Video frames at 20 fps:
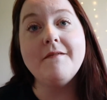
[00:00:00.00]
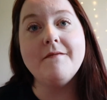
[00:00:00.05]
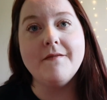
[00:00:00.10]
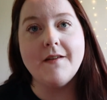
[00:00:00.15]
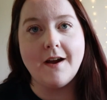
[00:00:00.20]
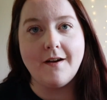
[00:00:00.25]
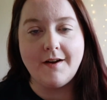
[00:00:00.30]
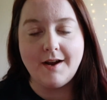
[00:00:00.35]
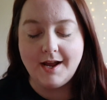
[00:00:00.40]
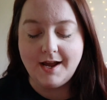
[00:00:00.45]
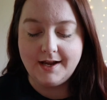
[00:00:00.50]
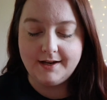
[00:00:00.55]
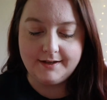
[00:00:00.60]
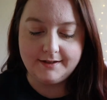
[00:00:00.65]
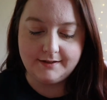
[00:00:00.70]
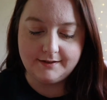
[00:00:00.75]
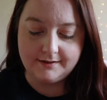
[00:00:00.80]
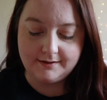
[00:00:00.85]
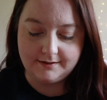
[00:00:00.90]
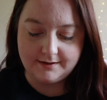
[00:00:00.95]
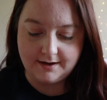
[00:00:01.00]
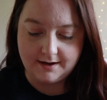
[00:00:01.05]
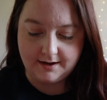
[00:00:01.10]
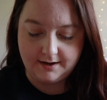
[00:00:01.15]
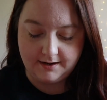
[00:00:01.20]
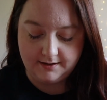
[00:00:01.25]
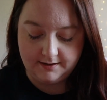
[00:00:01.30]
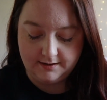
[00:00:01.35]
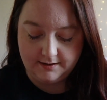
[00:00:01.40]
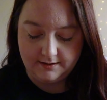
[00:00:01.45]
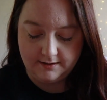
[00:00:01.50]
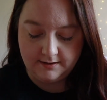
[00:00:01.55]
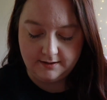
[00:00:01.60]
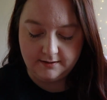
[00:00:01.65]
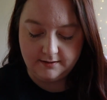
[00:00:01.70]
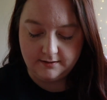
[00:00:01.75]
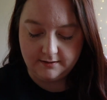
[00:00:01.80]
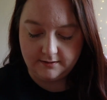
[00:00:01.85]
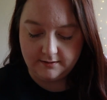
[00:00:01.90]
Very excited.